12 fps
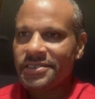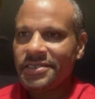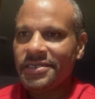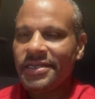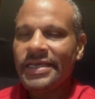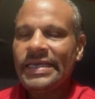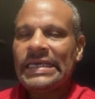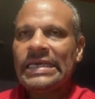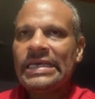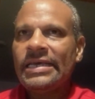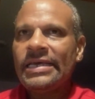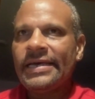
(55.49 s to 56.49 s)

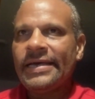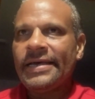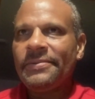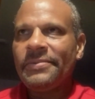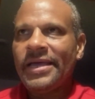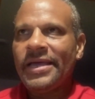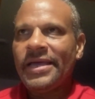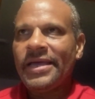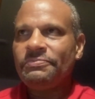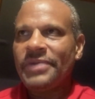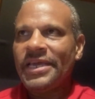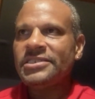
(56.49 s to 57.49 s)
And I've
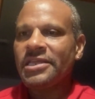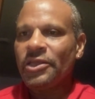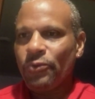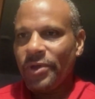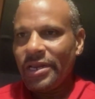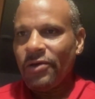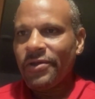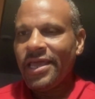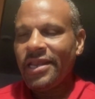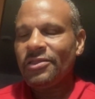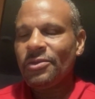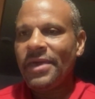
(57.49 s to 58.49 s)
basically
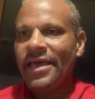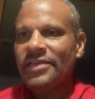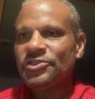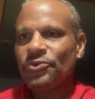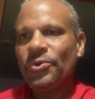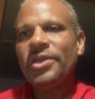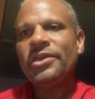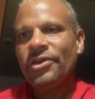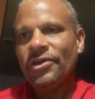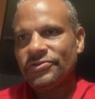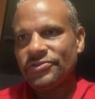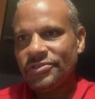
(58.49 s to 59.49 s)
relocated the past 3
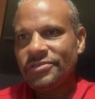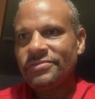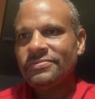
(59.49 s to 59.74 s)
years